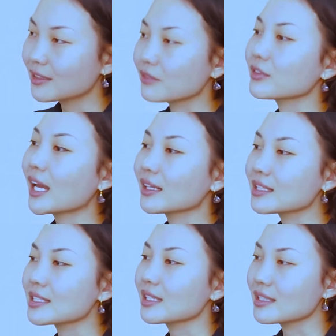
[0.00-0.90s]

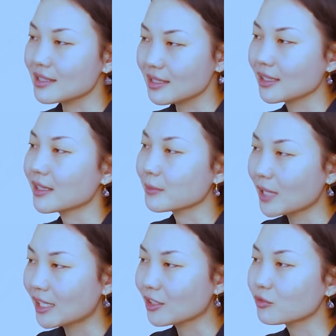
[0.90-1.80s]
reality is
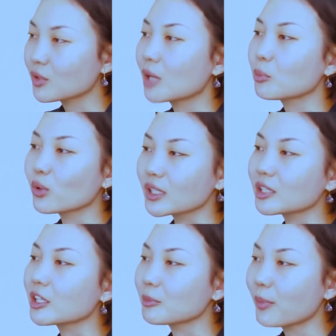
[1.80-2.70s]
kind of
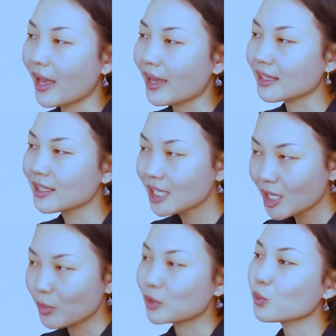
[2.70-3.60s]
pulling it back.
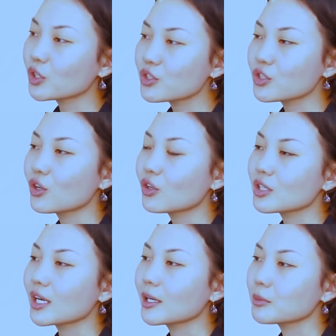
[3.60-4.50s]
But what's
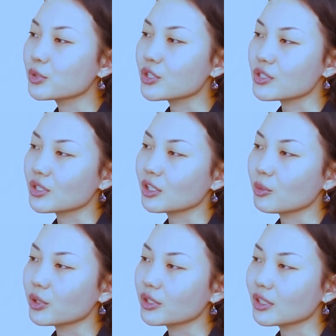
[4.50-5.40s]
your personal
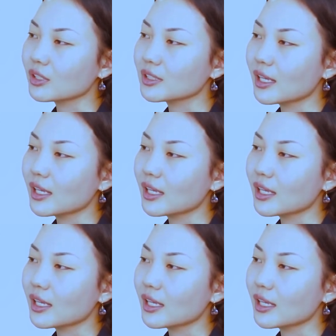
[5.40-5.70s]
opinion on